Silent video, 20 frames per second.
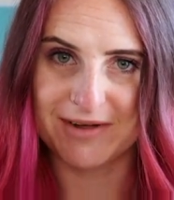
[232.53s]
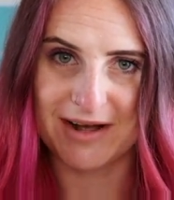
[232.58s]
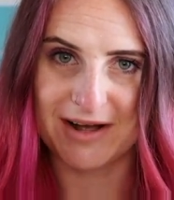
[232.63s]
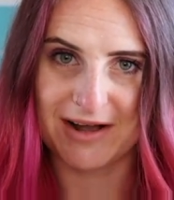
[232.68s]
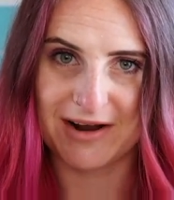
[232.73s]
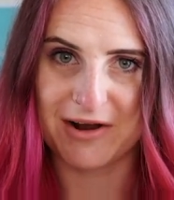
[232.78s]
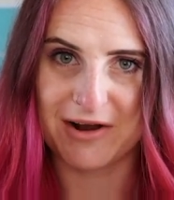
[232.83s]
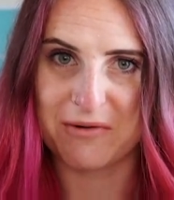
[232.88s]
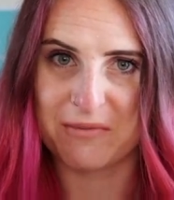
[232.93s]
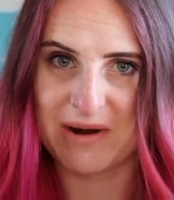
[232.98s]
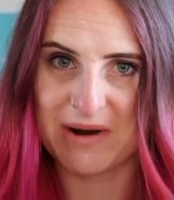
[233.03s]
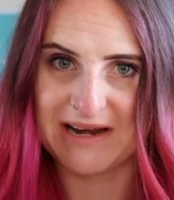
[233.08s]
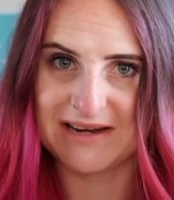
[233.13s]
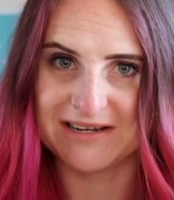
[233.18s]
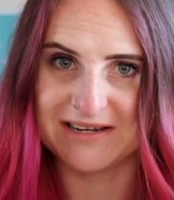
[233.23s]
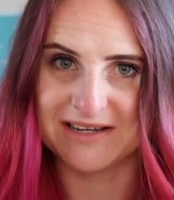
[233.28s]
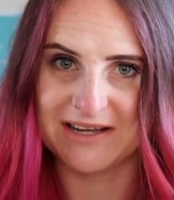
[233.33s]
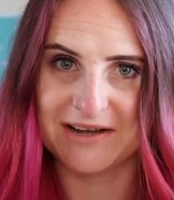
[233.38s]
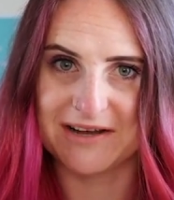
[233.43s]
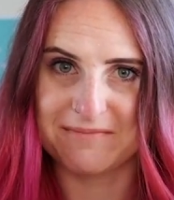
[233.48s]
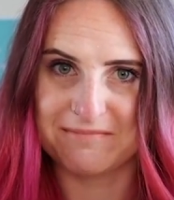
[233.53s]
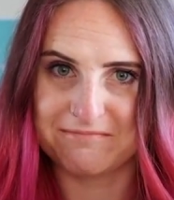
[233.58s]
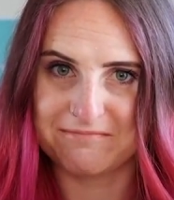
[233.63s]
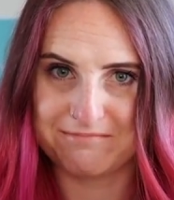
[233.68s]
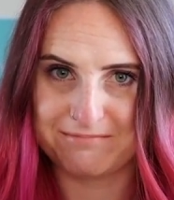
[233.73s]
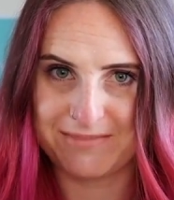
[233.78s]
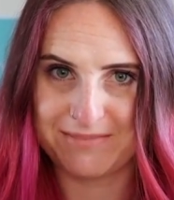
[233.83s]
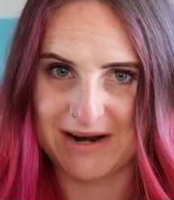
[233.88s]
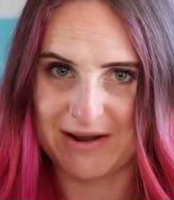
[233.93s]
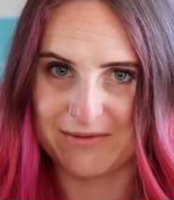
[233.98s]
I can't wait to
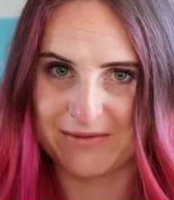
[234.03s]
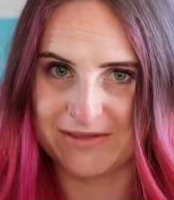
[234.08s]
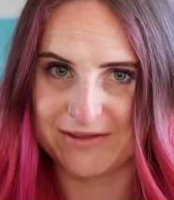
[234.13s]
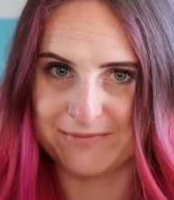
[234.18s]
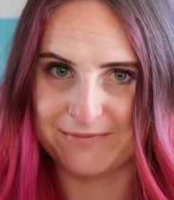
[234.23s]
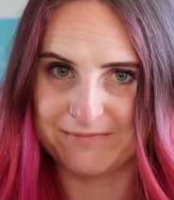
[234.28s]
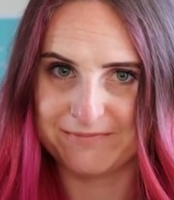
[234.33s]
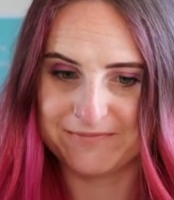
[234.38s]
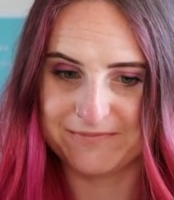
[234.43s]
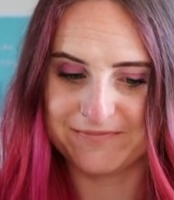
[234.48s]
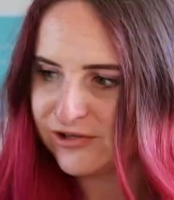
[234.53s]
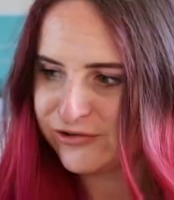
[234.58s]
play with them.